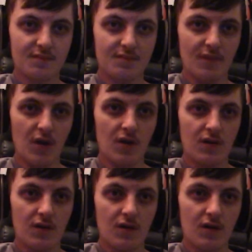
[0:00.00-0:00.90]
No,
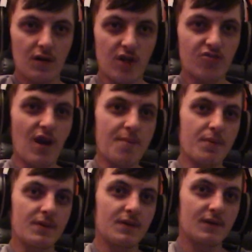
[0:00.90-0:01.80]
oh, a trap!
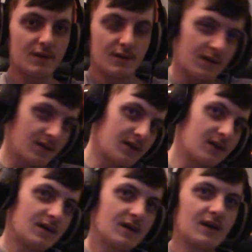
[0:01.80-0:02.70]

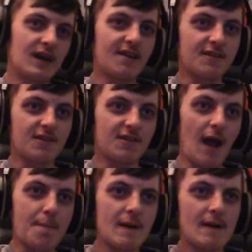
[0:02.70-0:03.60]
It's a trap!